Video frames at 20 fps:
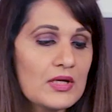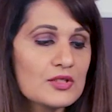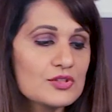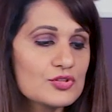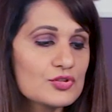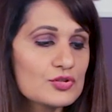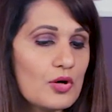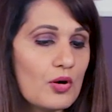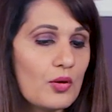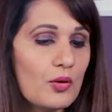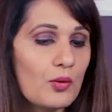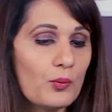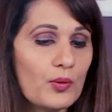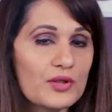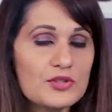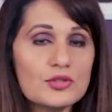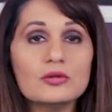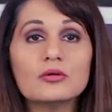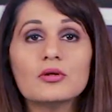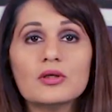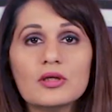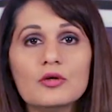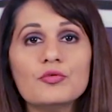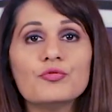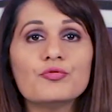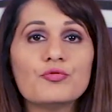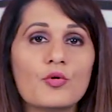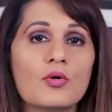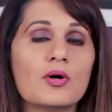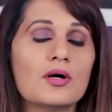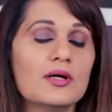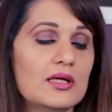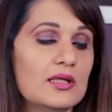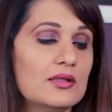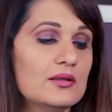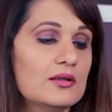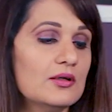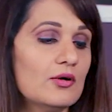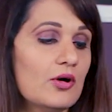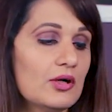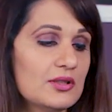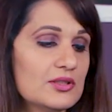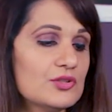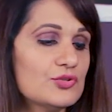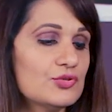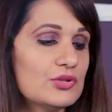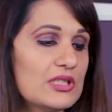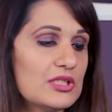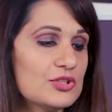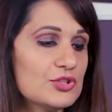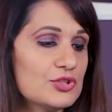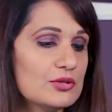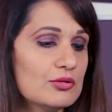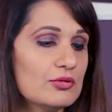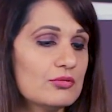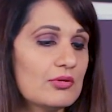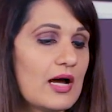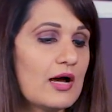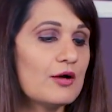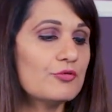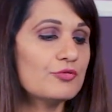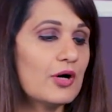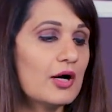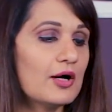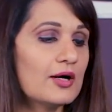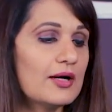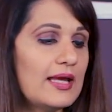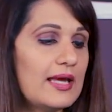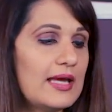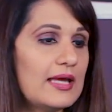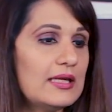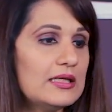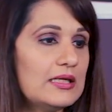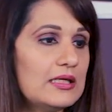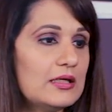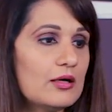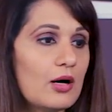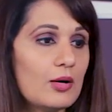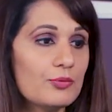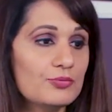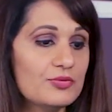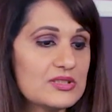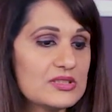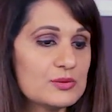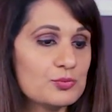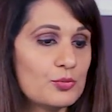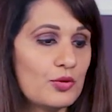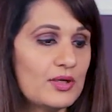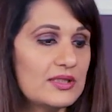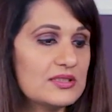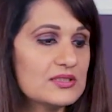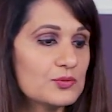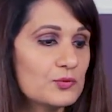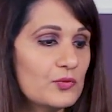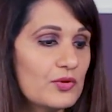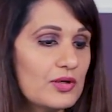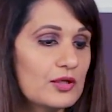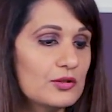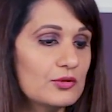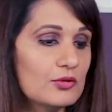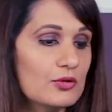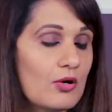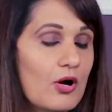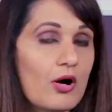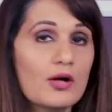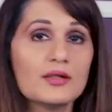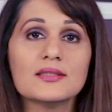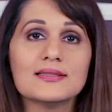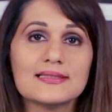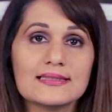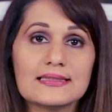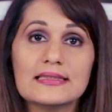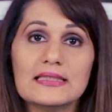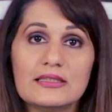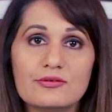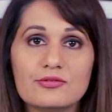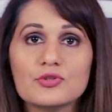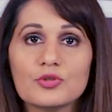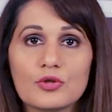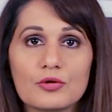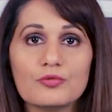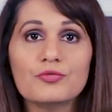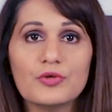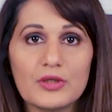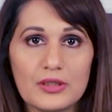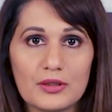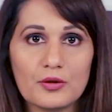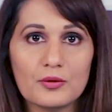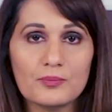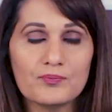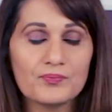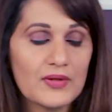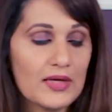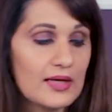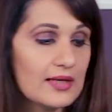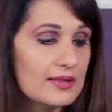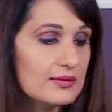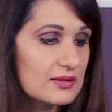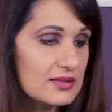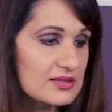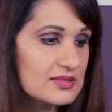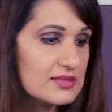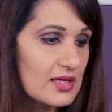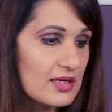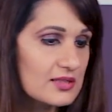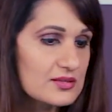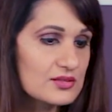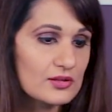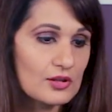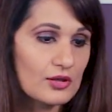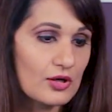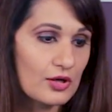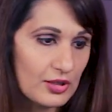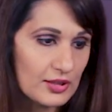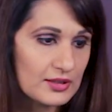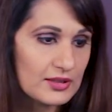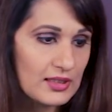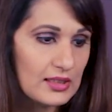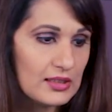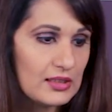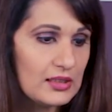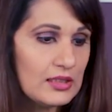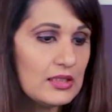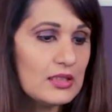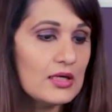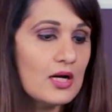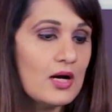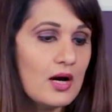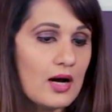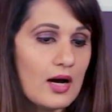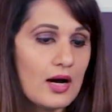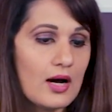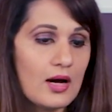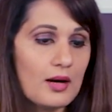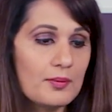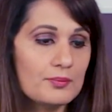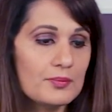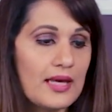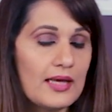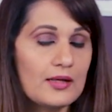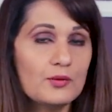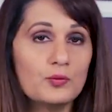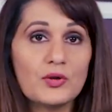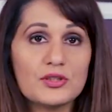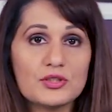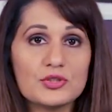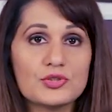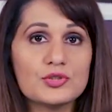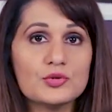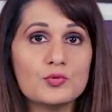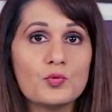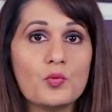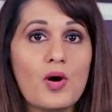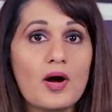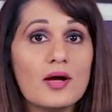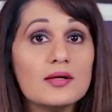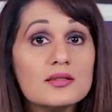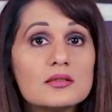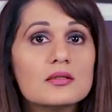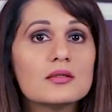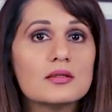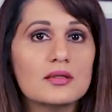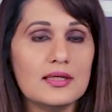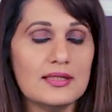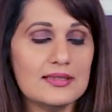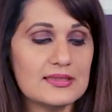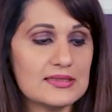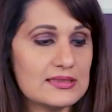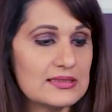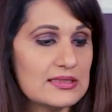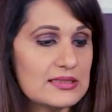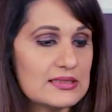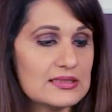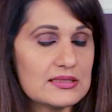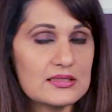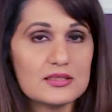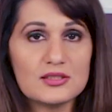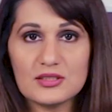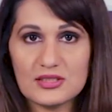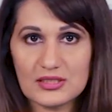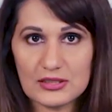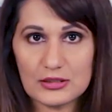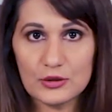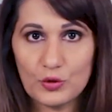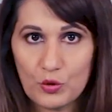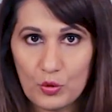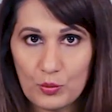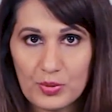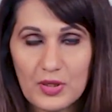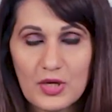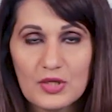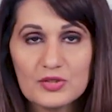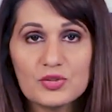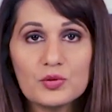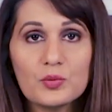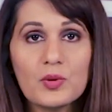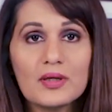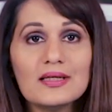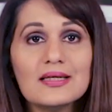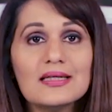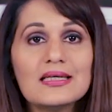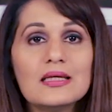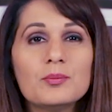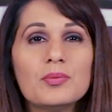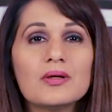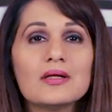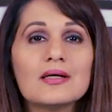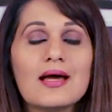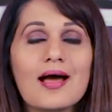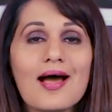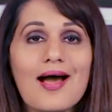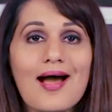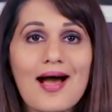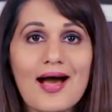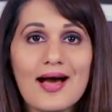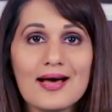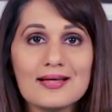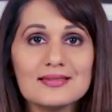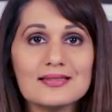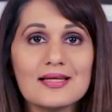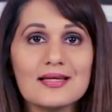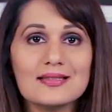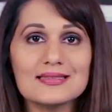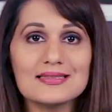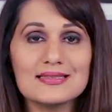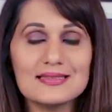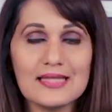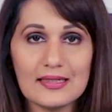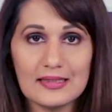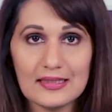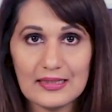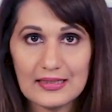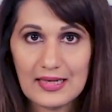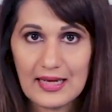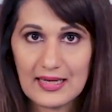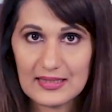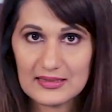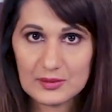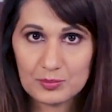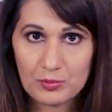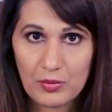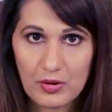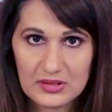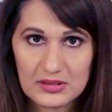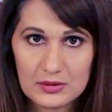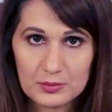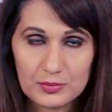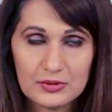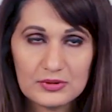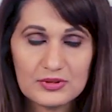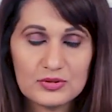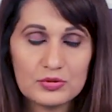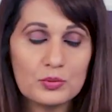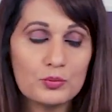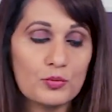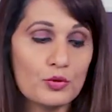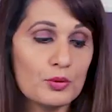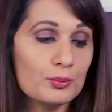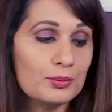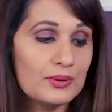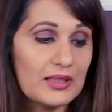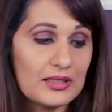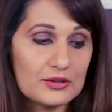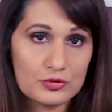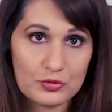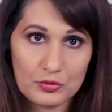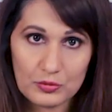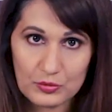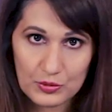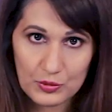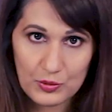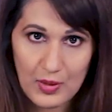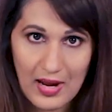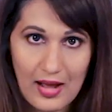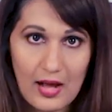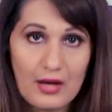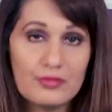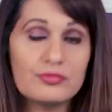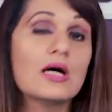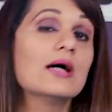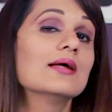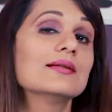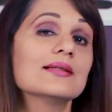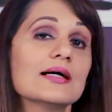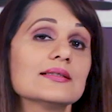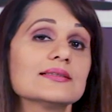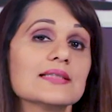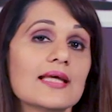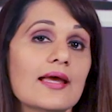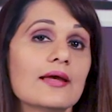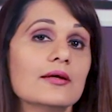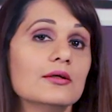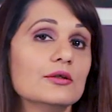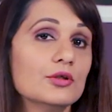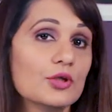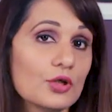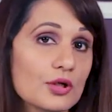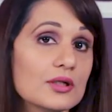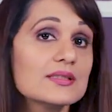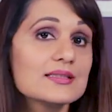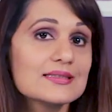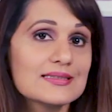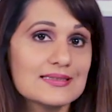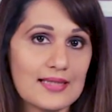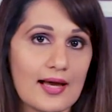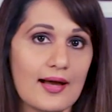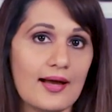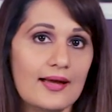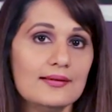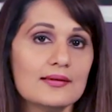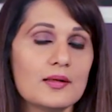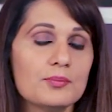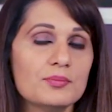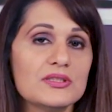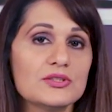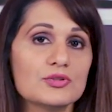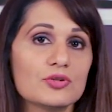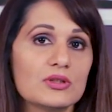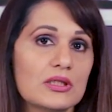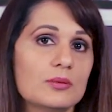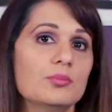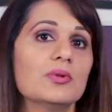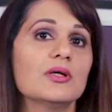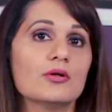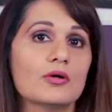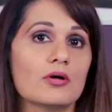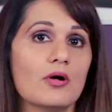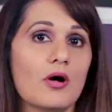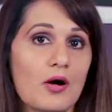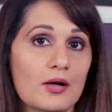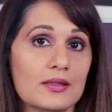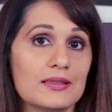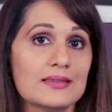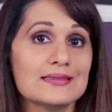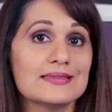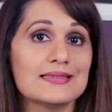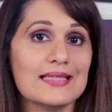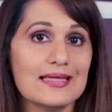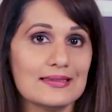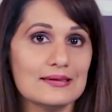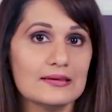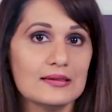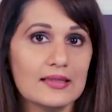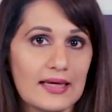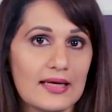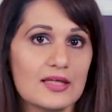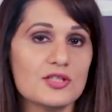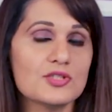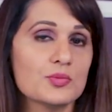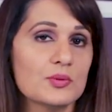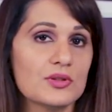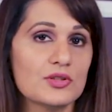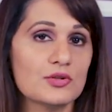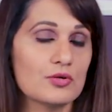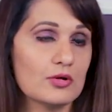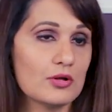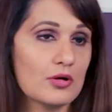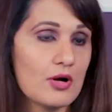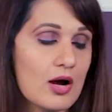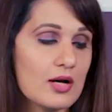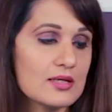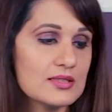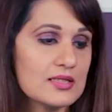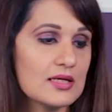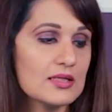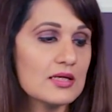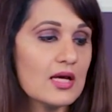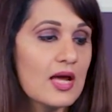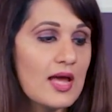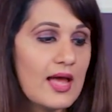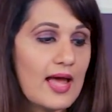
So what you're looking for in the audience retention graph are any obvious points where your audience leaves your video. In this case, there aren't any, and what you want is this slope. So you want to keep it as steady as possible. So the more plateau you have, that's a good sign. That means you're keeping your audience engaged with your content.